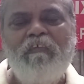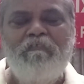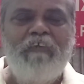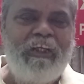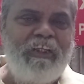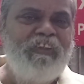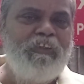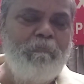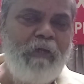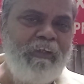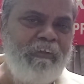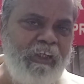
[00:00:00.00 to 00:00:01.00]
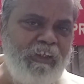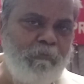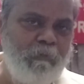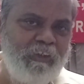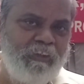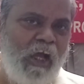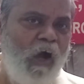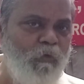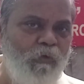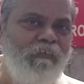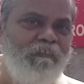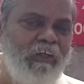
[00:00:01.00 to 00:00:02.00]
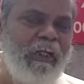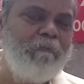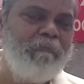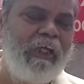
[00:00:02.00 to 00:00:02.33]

valence band takes place. How overlap?